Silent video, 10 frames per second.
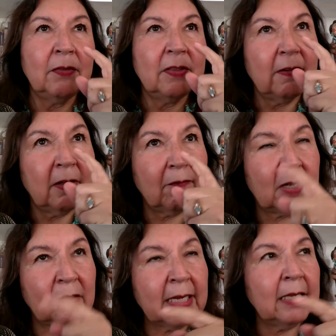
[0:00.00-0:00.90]
the
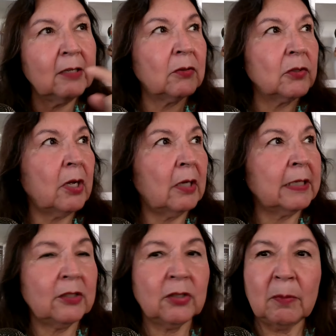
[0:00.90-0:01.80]
volcano
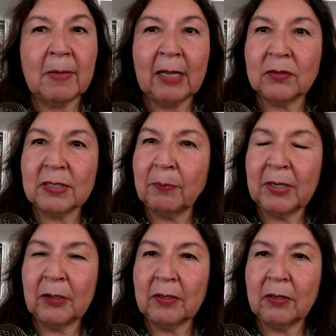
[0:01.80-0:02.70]
talking to the mountains up
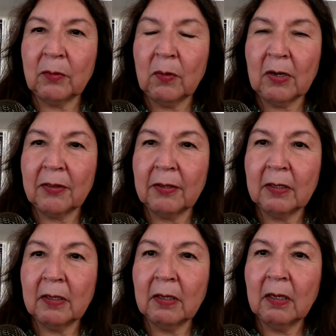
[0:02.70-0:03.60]
here in the north.
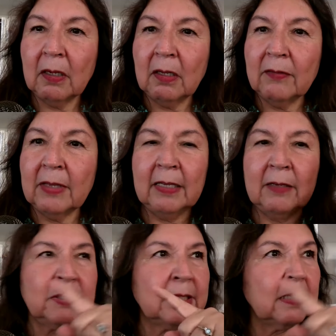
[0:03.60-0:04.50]
That
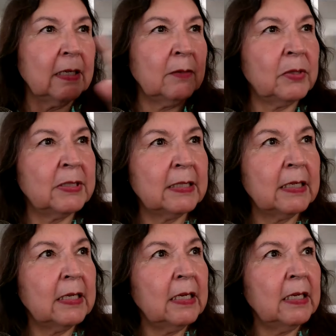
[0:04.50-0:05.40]
it was, it was,
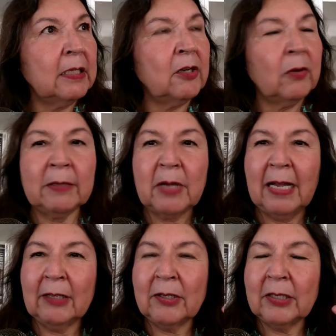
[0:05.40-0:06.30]
you know, it,
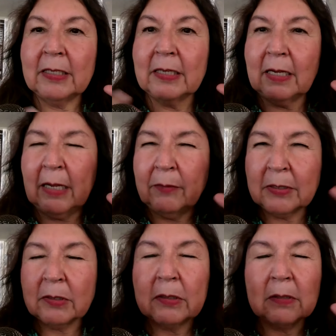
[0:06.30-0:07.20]
I couldn't, I
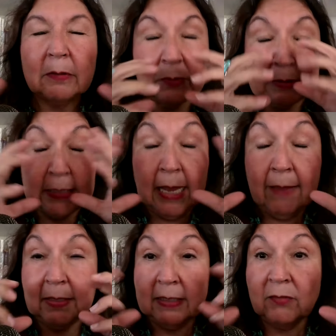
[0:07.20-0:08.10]
was
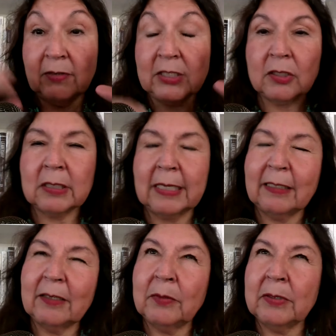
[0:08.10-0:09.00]
having these visions
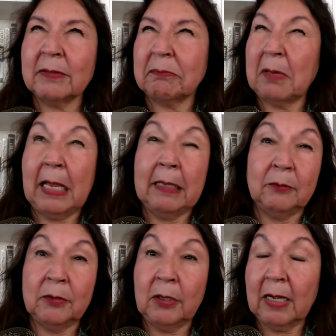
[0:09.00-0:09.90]
like it was, I
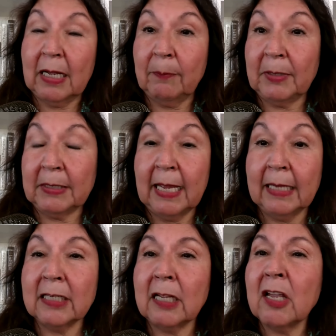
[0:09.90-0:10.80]
don't know, up in
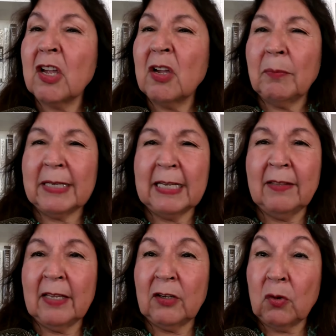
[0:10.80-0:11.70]
Canada, but
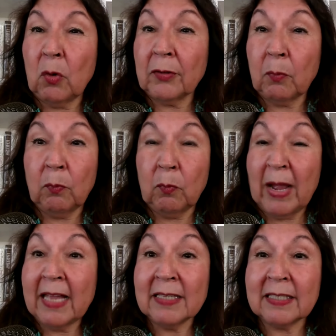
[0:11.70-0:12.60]
in the
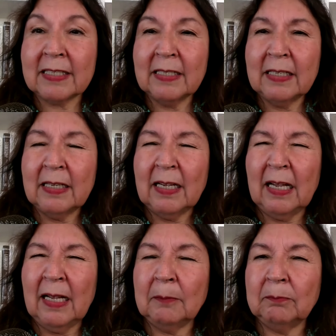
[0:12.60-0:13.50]
northwest.
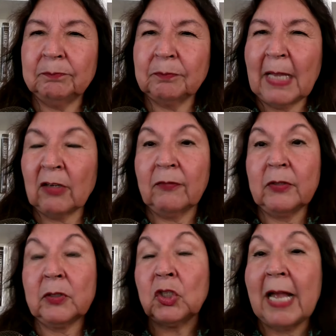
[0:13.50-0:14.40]
Um, I don't know if
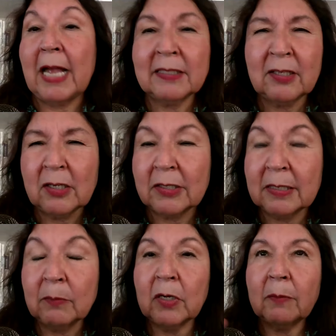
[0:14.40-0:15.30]
it was Shasta or
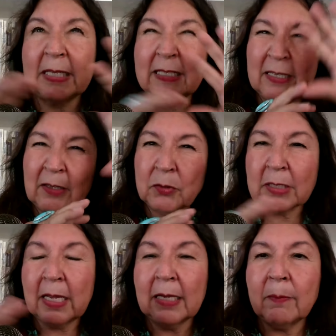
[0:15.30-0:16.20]
somewhere, but in
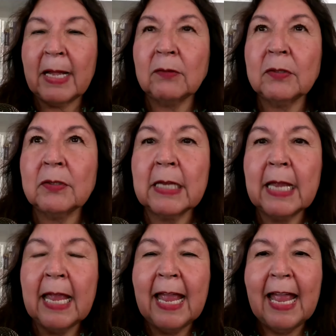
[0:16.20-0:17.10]
those kind of mountains.
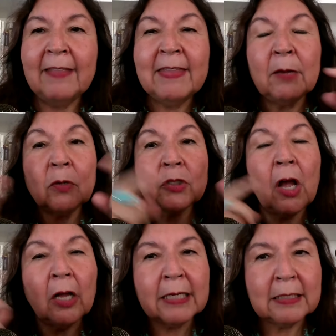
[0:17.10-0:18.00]
And they were
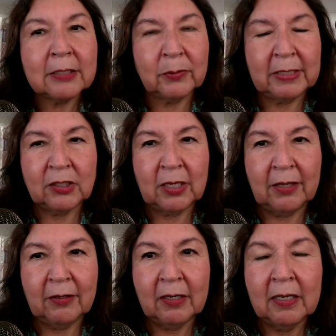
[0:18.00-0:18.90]
talking to each
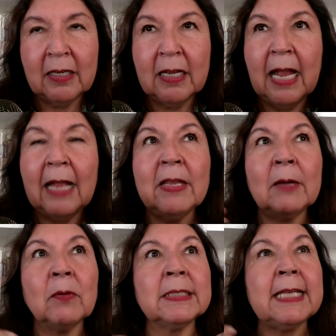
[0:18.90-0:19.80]
other. And they
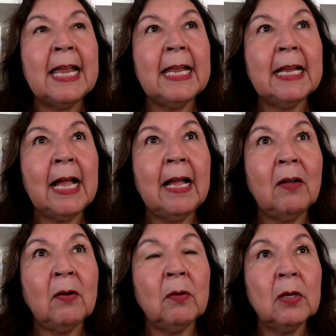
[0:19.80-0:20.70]
were saying
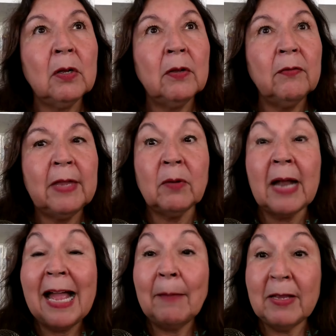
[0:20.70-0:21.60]
how they were
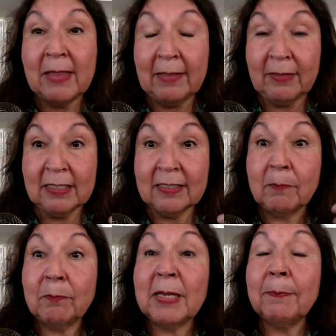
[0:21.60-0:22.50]
happy that
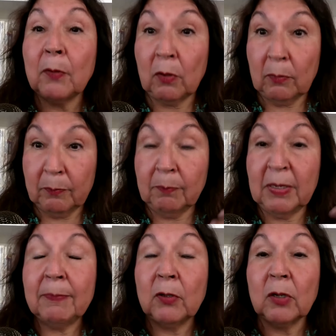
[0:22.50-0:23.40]
some people, the
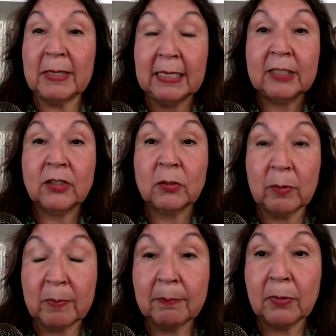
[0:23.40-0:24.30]
people are beginning to
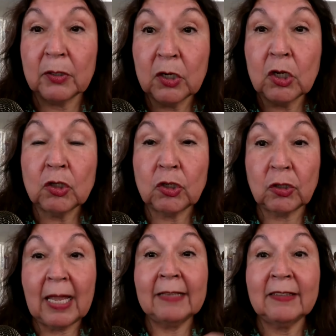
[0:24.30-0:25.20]
remember to
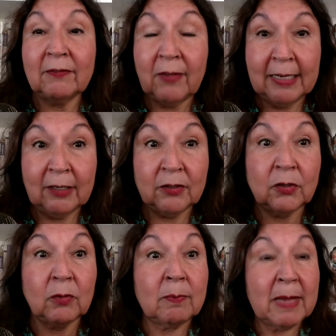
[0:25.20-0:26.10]
light the fire,
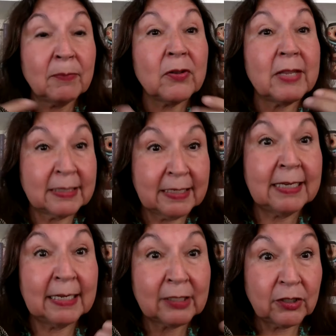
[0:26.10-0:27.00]
to remember this
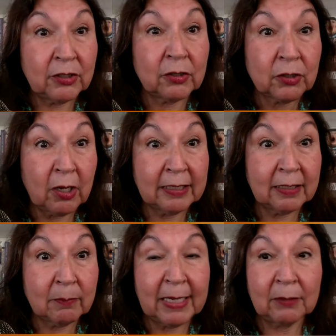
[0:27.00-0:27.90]
connection you're
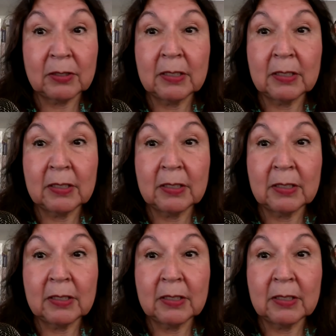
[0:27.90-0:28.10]
talking about,